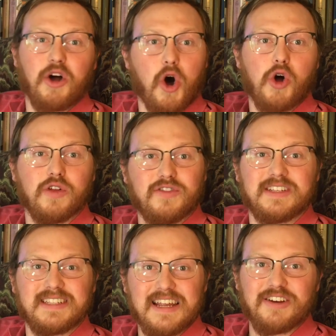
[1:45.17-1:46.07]
all of the
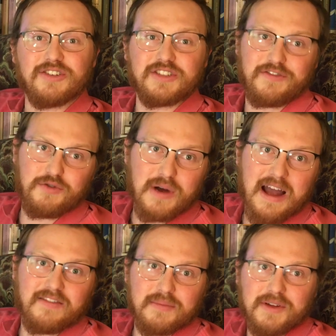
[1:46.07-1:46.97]
snails if you
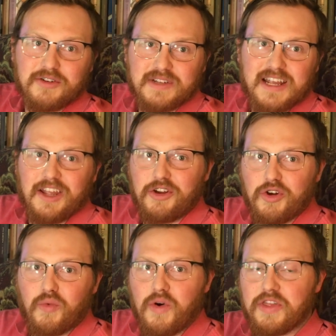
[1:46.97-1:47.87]
have them in your tank and you
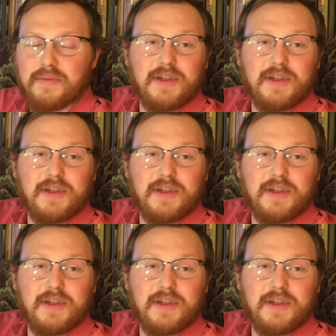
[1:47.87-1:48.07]
don't want them.